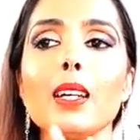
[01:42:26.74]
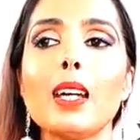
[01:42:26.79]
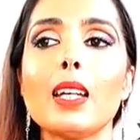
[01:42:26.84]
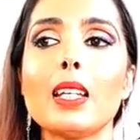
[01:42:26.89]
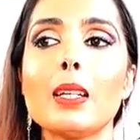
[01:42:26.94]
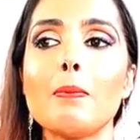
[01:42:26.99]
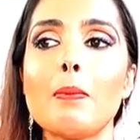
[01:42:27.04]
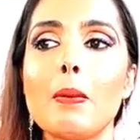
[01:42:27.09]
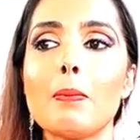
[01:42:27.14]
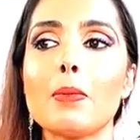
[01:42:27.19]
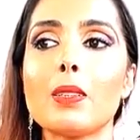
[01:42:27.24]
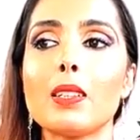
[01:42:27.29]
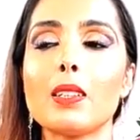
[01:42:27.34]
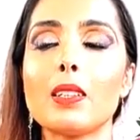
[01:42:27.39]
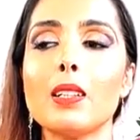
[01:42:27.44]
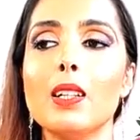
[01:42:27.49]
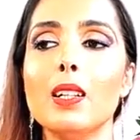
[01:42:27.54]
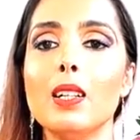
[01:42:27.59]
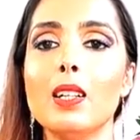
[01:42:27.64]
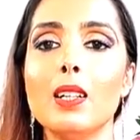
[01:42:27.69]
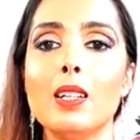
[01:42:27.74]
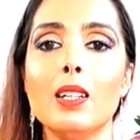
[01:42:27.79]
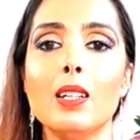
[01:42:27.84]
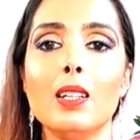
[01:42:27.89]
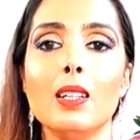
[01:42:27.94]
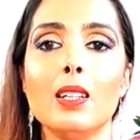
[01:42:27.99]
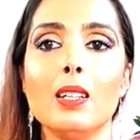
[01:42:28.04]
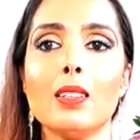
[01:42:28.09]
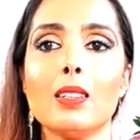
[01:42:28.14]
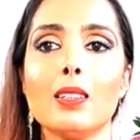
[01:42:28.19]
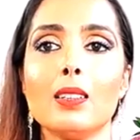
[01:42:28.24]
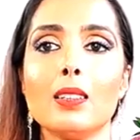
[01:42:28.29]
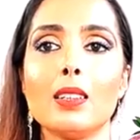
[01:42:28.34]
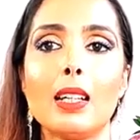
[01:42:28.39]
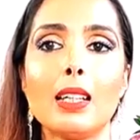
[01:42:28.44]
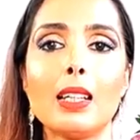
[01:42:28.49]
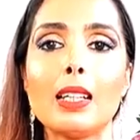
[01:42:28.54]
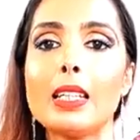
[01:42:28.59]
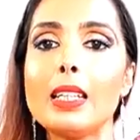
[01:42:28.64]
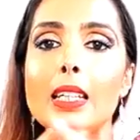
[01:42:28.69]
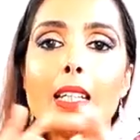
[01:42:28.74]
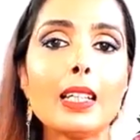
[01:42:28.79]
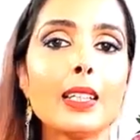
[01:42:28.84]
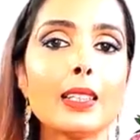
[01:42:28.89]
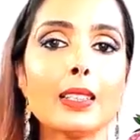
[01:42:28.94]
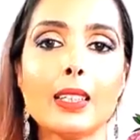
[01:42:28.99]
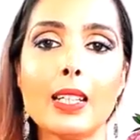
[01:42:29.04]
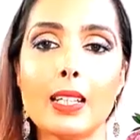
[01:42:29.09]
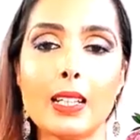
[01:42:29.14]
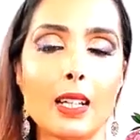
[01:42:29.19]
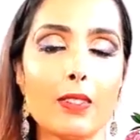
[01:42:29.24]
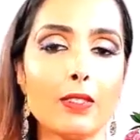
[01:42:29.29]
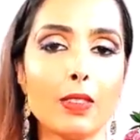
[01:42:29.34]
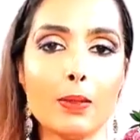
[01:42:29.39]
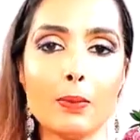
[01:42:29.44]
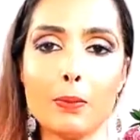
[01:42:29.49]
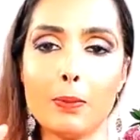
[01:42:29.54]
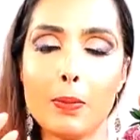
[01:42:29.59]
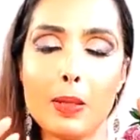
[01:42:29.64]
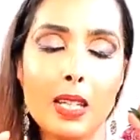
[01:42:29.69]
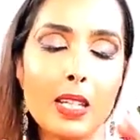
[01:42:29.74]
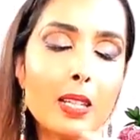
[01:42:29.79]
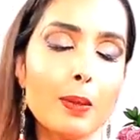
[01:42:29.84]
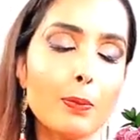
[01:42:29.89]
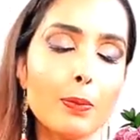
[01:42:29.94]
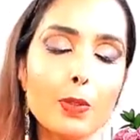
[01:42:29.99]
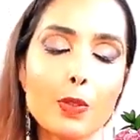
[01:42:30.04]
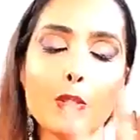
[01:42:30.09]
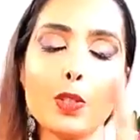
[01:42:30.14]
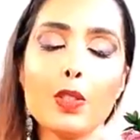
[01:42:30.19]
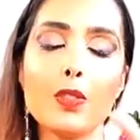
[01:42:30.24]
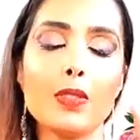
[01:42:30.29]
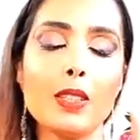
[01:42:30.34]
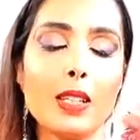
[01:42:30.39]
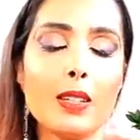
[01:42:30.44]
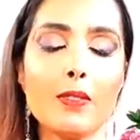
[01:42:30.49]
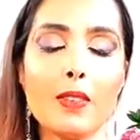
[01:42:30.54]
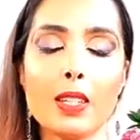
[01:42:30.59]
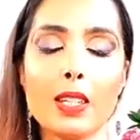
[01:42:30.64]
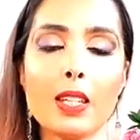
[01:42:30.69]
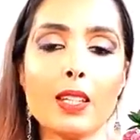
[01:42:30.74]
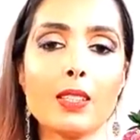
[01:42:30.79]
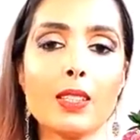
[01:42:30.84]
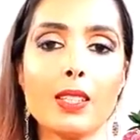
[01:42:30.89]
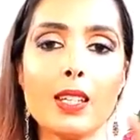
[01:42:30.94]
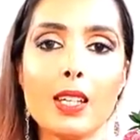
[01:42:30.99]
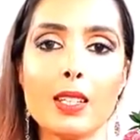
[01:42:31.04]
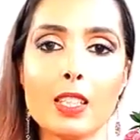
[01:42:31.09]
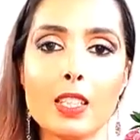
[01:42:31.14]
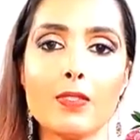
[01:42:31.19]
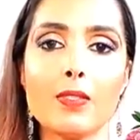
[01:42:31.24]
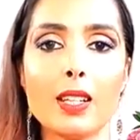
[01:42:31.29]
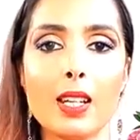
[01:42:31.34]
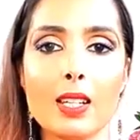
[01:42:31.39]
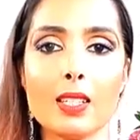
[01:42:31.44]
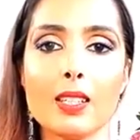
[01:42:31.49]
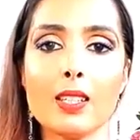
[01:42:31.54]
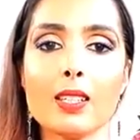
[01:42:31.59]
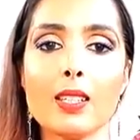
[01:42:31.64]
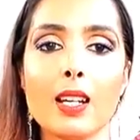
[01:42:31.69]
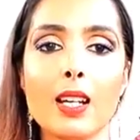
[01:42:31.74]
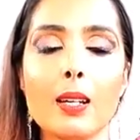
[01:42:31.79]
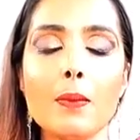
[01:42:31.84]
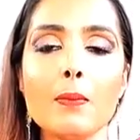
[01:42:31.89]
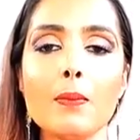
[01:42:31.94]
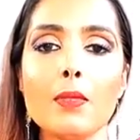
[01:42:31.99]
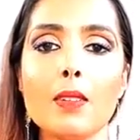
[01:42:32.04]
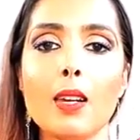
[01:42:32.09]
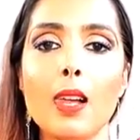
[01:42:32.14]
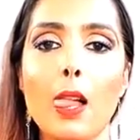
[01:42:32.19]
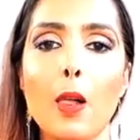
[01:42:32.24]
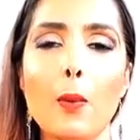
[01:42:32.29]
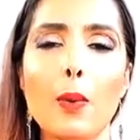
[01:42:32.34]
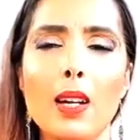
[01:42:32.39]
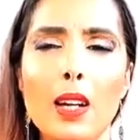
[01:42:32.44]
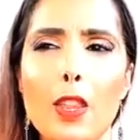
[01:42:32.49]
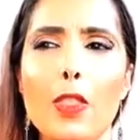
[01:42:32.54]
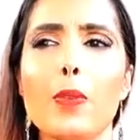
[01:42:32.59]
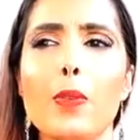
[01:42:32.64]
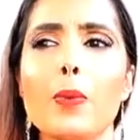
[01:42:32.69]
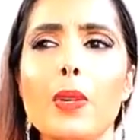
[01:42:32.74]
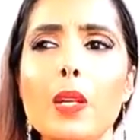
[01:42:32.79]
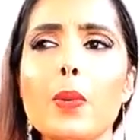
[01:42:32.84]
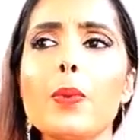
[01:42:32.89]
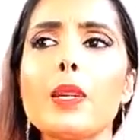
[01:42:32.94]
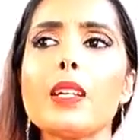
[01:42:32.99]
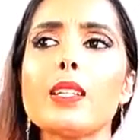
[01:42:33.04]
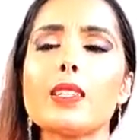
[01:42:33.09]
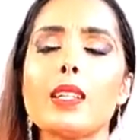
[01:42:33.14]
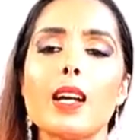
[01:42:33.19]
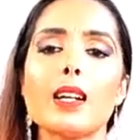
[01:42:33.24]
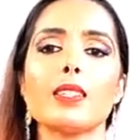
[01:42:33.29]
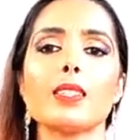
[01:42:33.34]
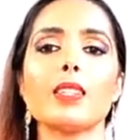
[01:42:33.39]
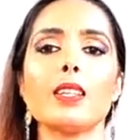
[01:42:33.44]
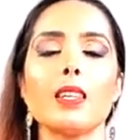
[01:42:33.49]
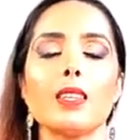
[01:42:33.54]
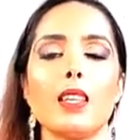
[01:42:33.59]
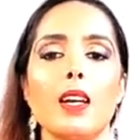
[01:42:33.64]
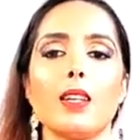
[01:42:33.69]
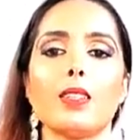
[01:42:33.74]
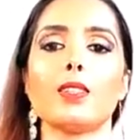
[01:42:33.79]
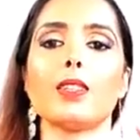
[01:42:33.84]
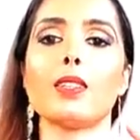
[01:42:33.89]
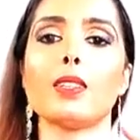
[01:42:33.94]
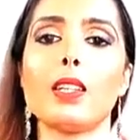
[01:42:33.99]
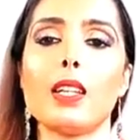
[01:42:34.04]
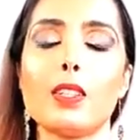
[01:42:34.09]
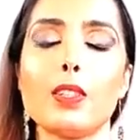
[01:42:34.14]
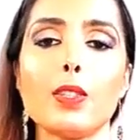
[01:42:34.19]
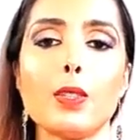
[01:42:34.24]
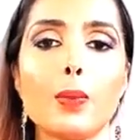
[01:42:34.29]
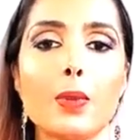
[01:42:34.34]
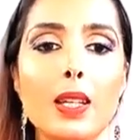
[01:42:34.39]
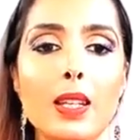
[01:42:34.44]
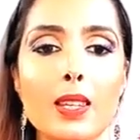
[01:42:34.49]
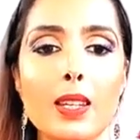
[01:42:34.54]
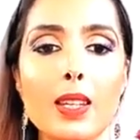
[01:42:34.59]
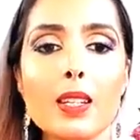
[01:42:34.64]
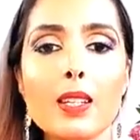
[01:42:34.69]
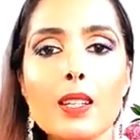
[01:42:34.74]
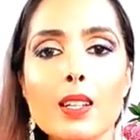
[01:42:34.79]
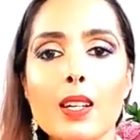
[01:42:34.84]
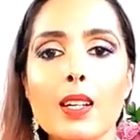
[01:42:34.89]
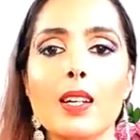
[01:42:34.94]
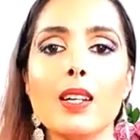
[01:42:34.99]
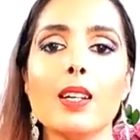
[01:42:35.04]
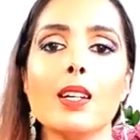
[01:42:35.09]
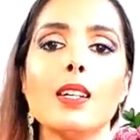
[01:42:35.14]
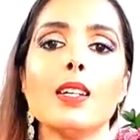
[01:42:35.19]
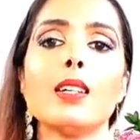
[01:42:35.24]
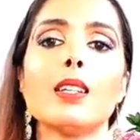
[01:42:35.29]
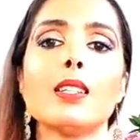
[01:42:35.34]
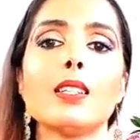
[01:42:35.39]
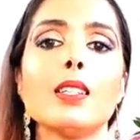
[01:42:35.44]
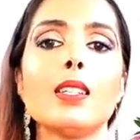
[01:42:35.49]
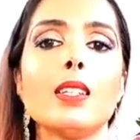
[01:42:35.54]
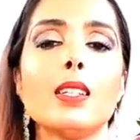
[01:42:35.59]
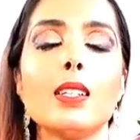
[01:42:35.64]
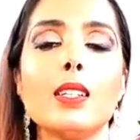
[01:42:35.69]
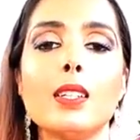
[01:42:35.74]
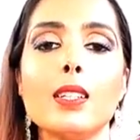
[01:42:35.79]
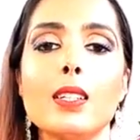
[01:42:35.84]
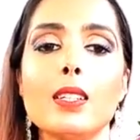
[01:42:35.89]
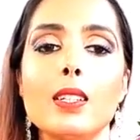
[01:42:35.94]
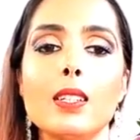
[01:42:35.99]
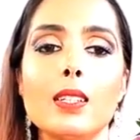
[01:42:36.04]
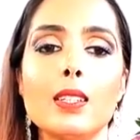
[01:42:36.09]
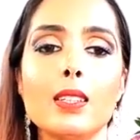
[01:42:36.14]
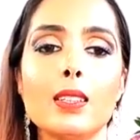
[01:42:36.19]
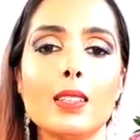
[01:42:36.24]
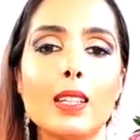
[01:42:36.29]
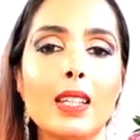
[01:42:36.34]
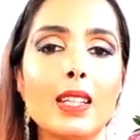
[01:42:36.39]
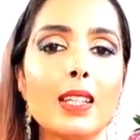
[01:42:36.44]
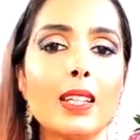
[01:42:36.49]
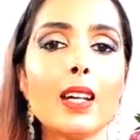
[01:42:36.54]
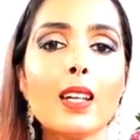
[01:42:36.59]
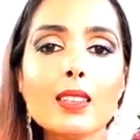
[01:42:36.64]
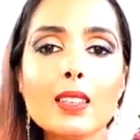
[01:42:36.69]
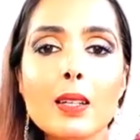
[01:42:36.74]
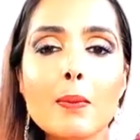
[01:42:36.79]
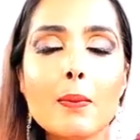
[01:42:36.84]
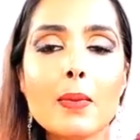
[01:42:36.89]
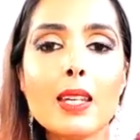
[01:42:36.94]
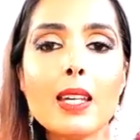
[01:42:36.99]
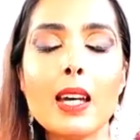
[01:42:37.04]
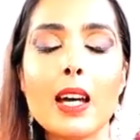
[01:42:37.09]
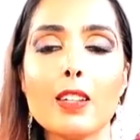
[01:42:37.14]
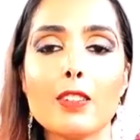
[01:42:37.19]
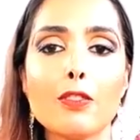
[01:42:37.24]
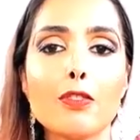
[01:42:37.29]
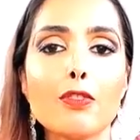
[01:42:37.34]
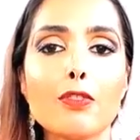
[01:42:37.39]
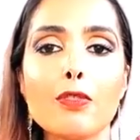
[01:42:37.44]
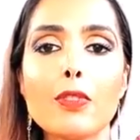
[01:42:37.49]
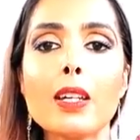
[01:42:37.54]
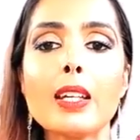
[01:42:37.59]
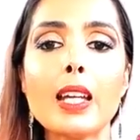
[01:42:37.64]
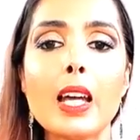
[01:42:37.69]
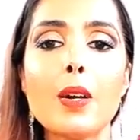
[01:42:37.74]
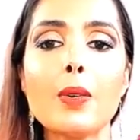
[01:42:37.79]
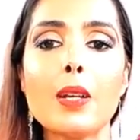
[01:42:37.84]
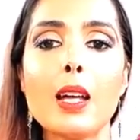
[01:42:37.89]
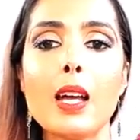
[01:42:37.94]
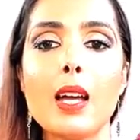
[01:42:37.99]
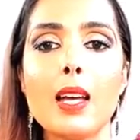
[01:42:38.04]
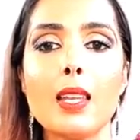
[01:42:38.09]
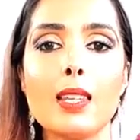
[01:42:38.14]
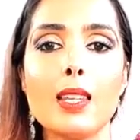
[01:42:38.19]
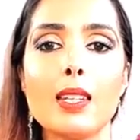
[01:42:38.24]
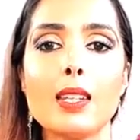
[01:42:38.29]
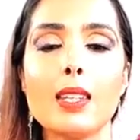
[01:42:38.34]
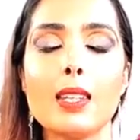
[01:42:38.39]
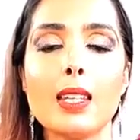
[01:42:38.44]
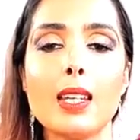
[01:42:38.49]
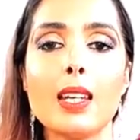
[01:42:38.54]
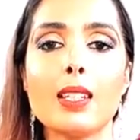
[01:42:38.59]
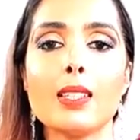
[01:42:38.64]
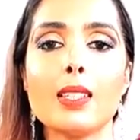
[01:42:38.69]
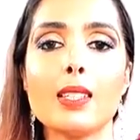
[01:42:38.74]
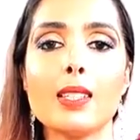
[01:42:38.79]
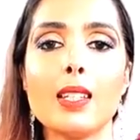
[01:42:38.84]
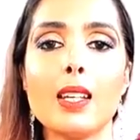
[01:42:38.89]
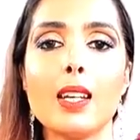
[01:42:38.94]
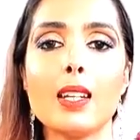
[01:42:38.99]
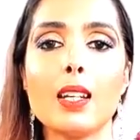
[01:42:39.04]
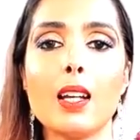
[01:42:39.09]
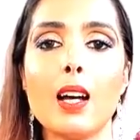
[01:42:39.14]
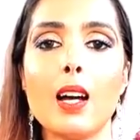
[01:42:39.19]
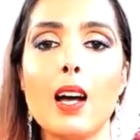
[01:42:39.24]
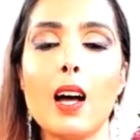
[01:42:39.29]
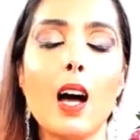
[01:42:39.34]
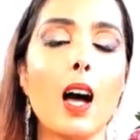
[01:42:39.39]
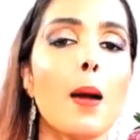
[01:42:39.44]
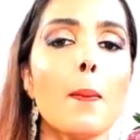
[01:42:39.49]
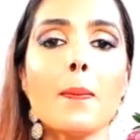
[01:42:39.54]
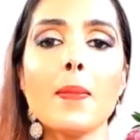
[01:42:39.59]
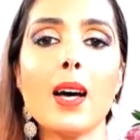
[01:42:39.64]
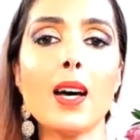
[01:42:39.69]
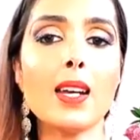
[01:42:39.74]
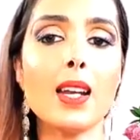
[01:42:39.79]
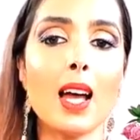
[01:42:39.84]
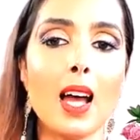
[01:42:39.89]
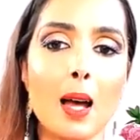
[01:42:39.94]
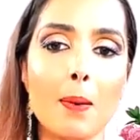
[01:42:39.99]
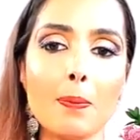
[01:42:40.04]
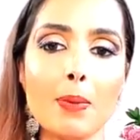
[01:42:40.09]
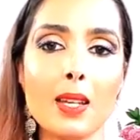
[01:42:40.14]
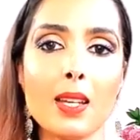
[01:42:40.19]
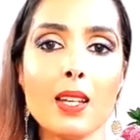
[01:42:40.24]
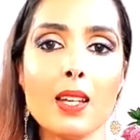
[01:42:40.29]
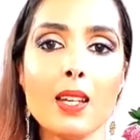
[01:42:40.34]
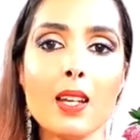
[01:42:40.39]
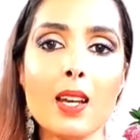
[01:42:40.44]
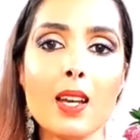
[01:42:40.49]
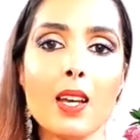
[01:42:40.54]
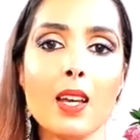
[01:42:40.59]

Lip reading: and I remember, like a year later, after being approved and everything to take this vacation time, we got 3 weeks actually, and I took that 2 week then. She like yelled at me, had a freak out, and then at the end just said, I'm not happy.